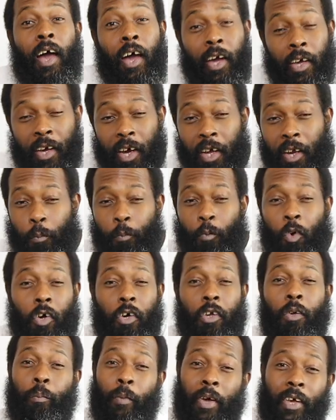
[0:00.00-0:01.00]
again I'm not
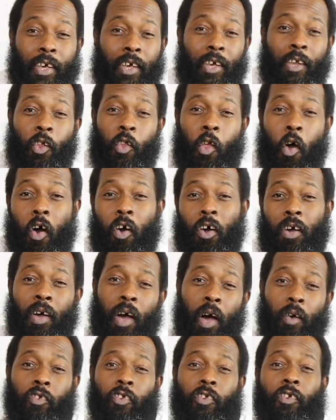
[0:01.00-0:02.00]
gonna make it long
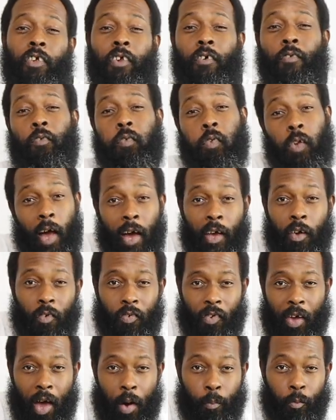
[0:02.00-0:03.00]
I'm just gonna fly
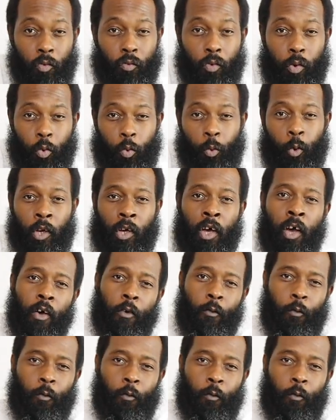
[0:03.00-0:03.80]
off camera real quick